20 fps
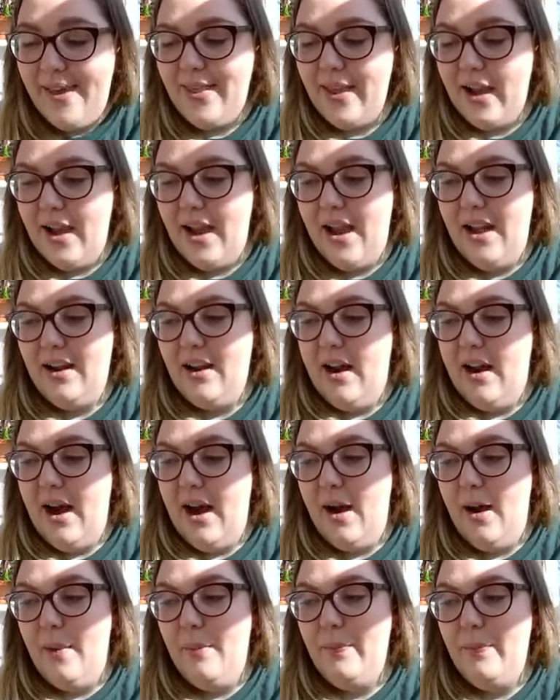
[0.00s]
And
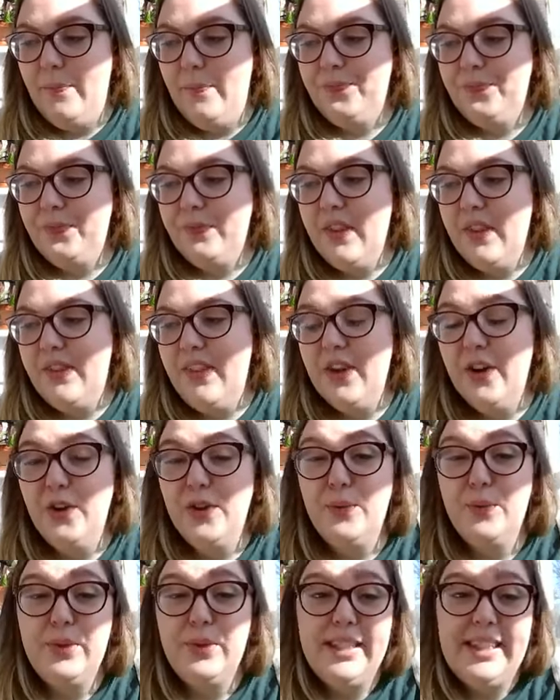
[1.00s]
then
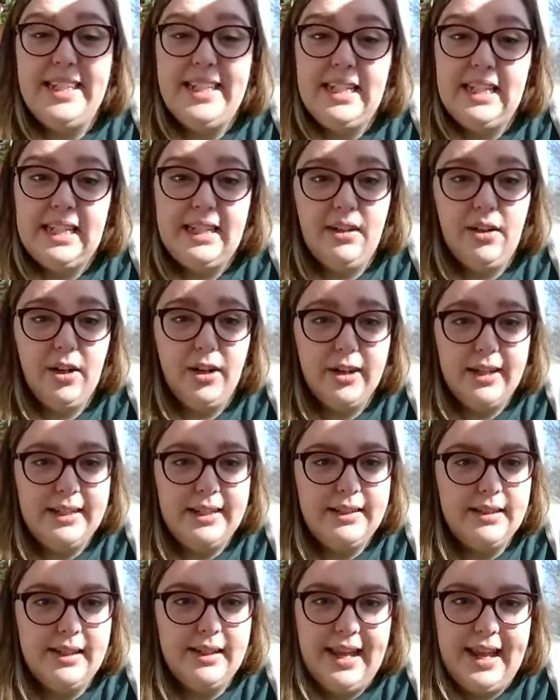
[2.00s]
there are really neat
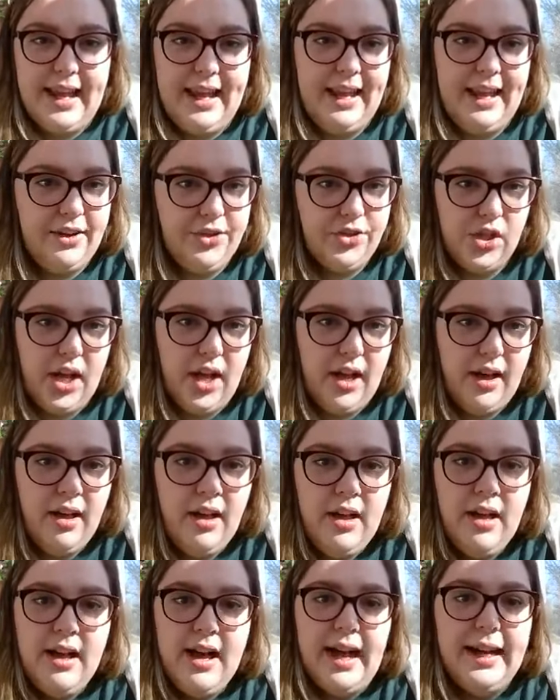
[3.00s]
gardens in
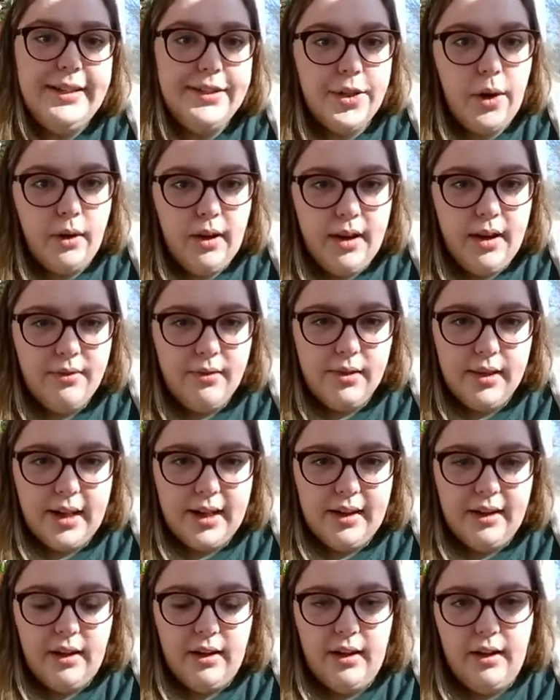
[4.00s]
Asia. I don't have a
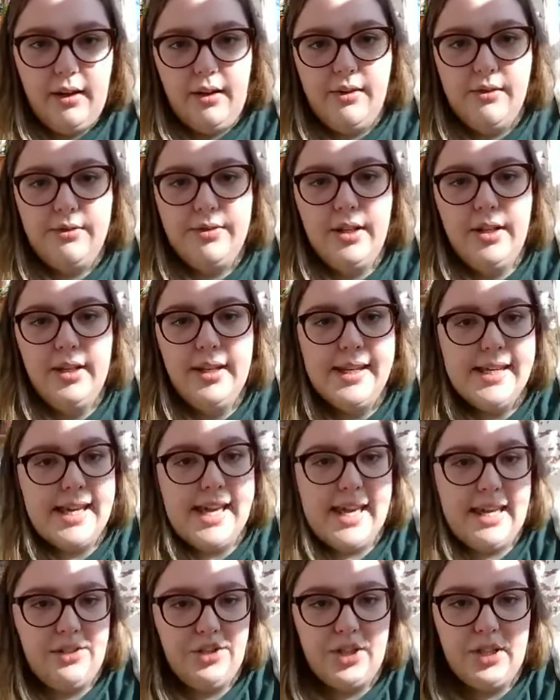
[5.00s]
lot of
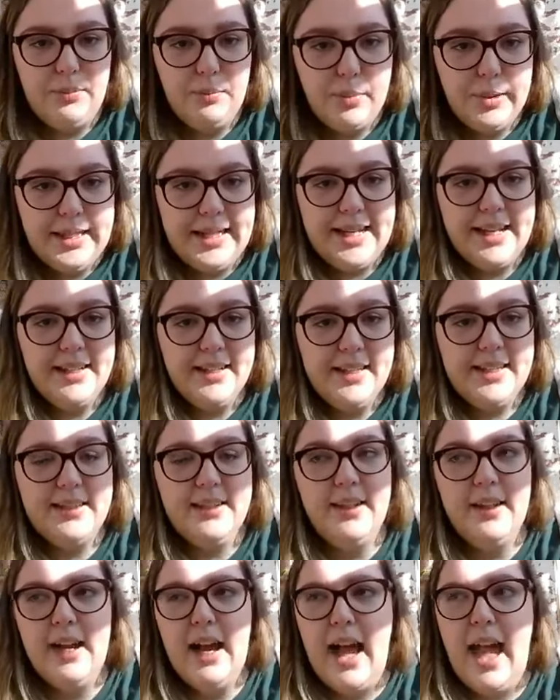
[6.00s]
Asian
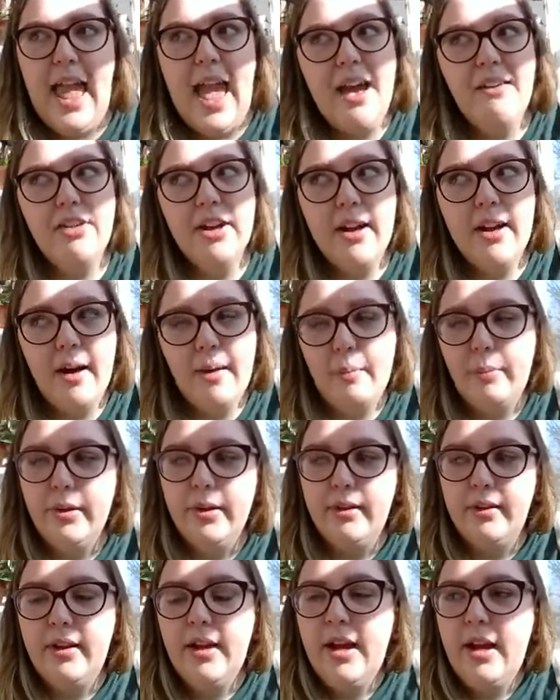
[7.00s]
plants. I have a
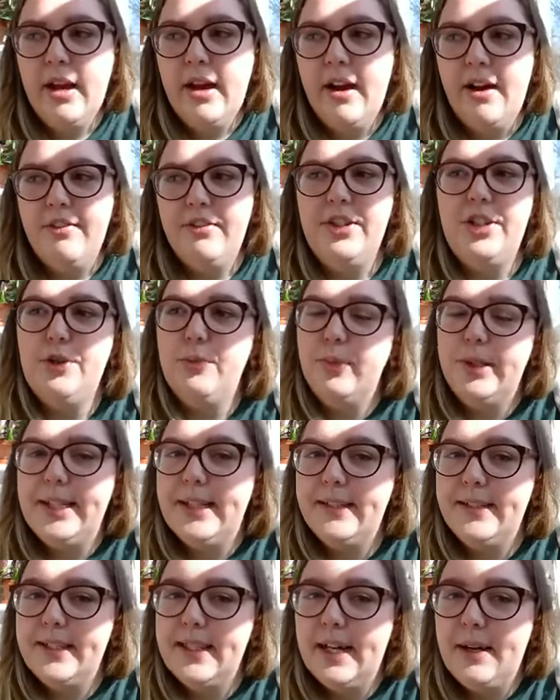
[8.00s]
couple of new
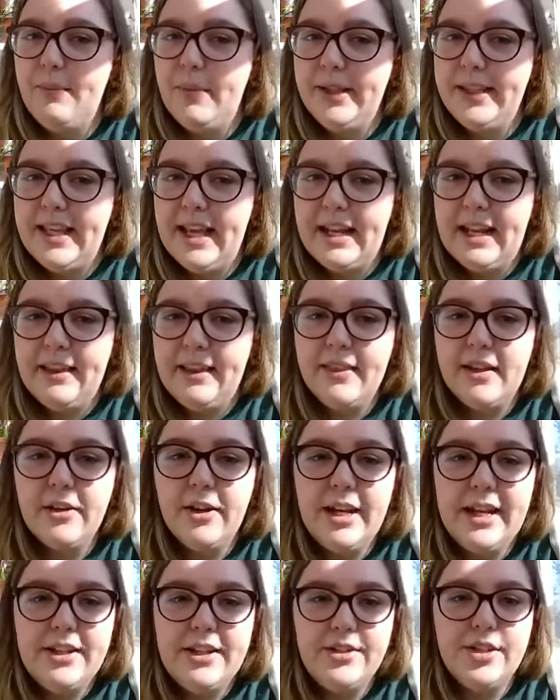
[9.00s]
plants that I've been getting
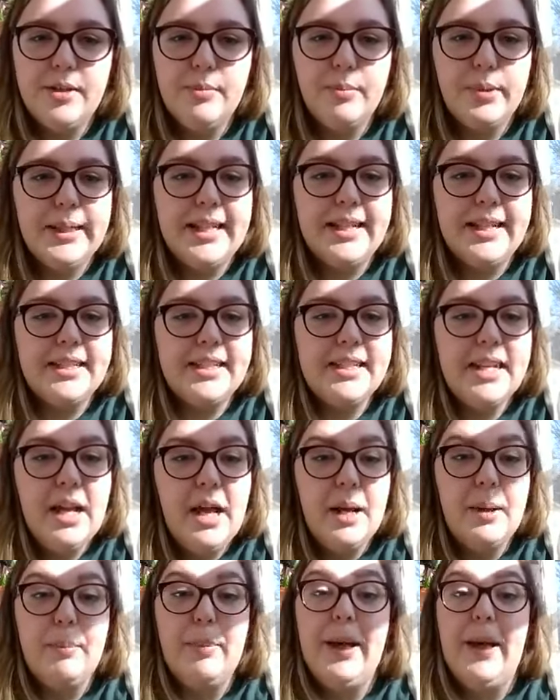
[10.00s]
that are Asian
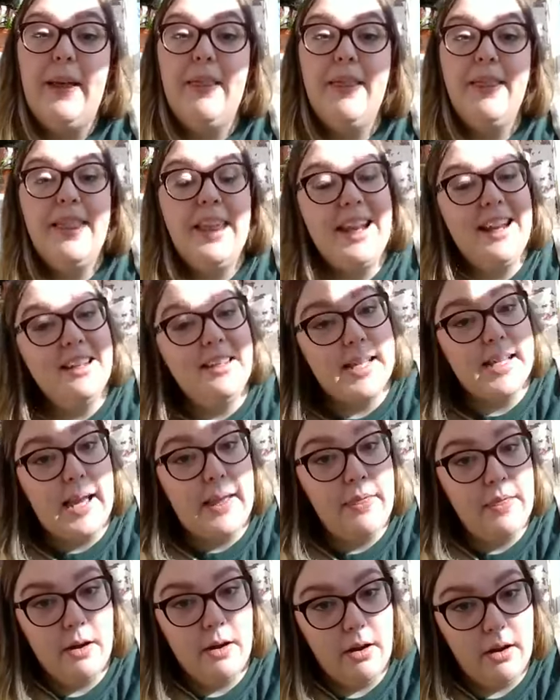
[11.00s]
plants, but they
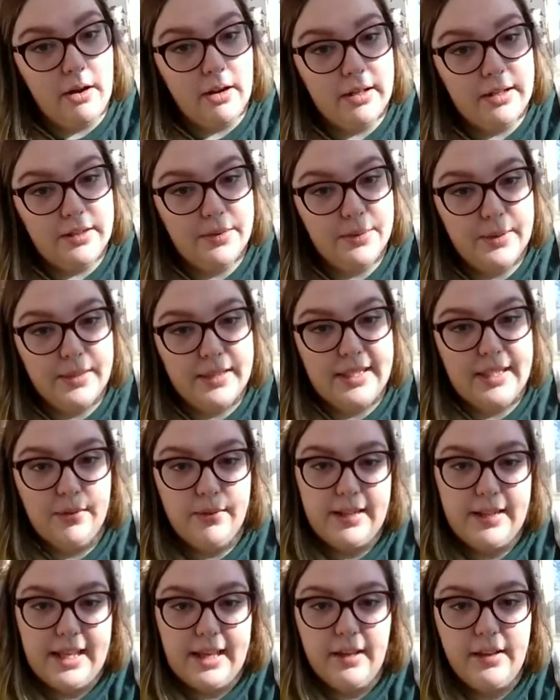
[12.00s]
design their gardens
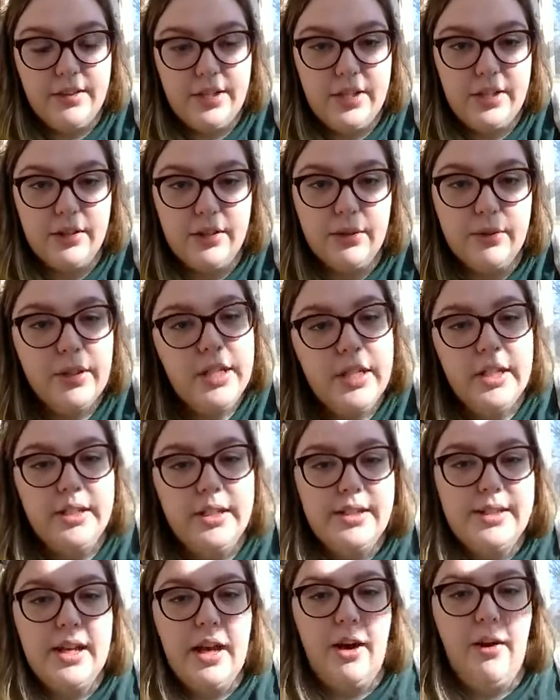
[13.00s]
really unique too.
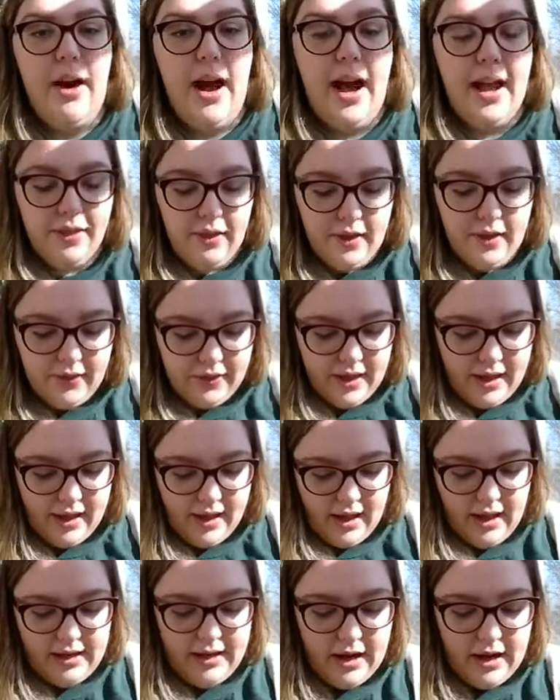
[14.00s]
So I thought
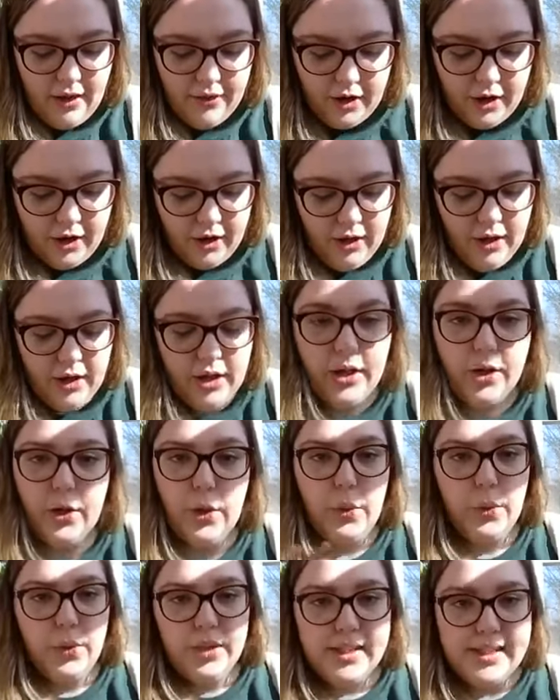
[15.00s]
that another
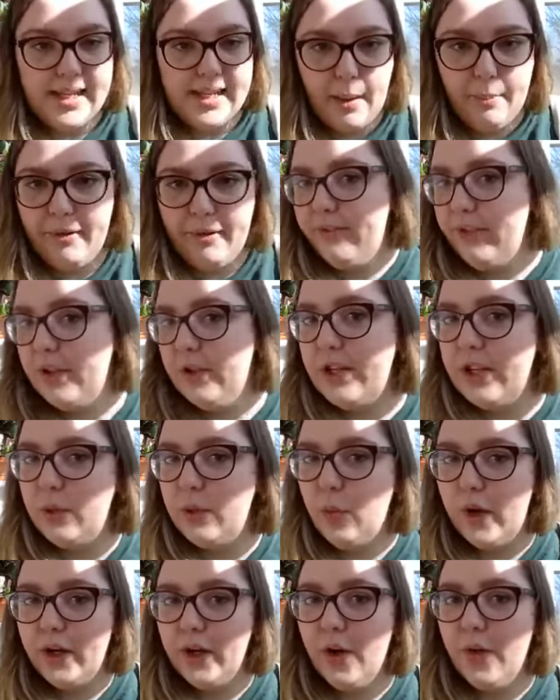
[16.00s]
cool step, if you
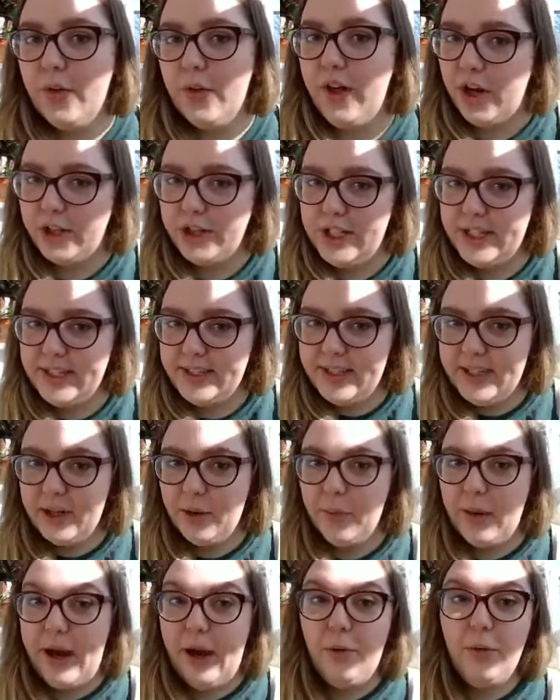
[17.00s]
didn't want to go the
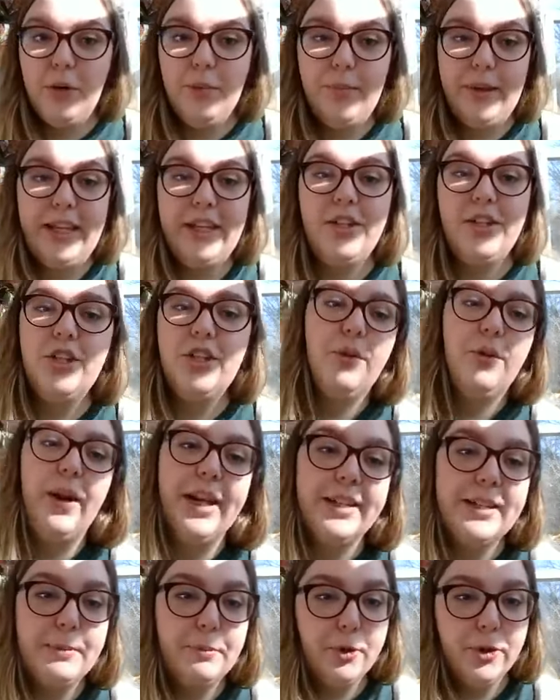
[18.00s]
artistic route, would be
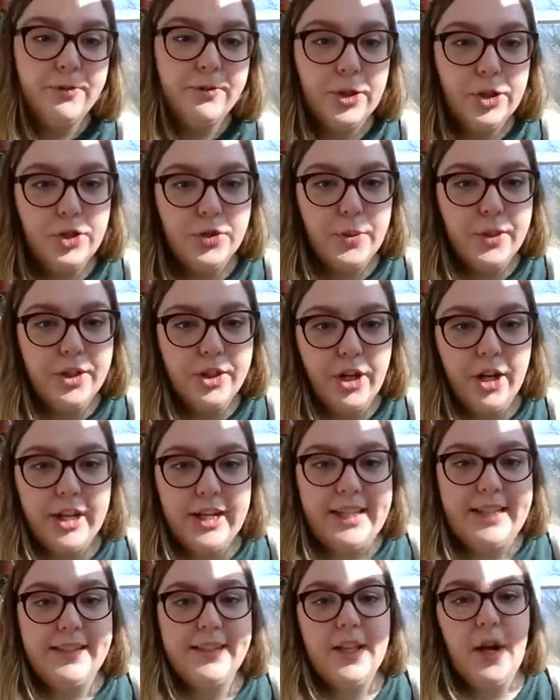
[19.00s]
to explore virtual
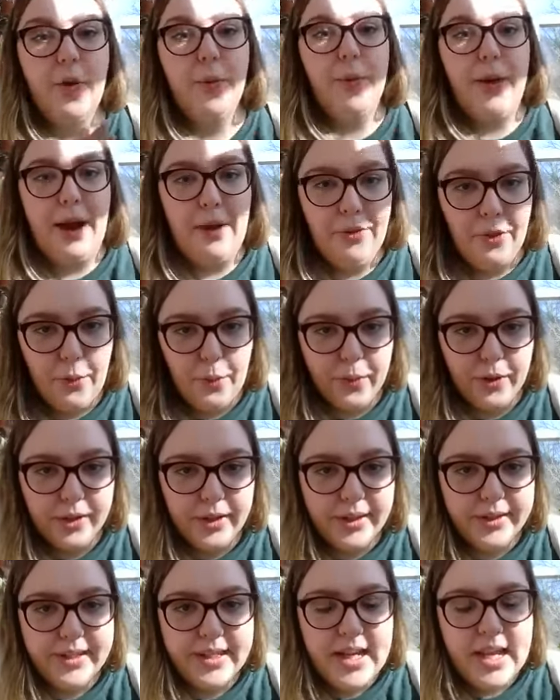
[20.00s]
gardens around the
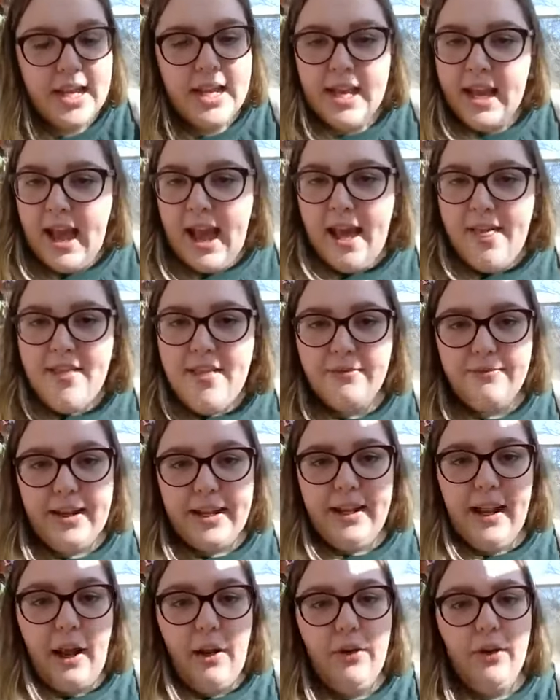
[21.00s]
world and
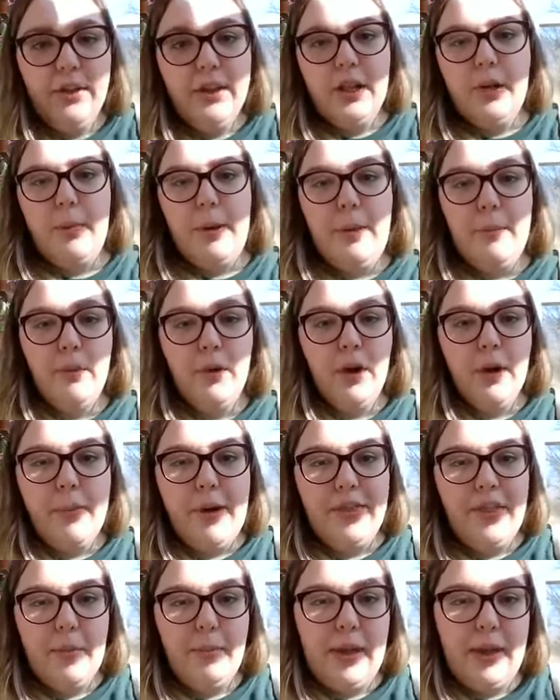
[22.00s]
then find out a little bit
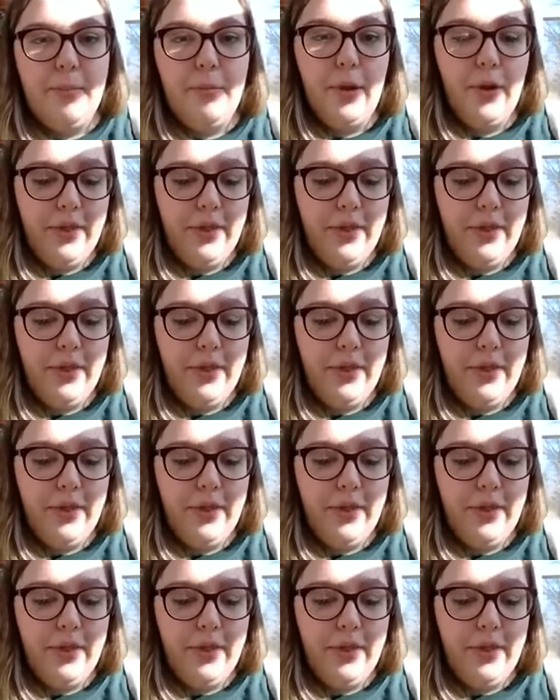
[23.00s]
more about the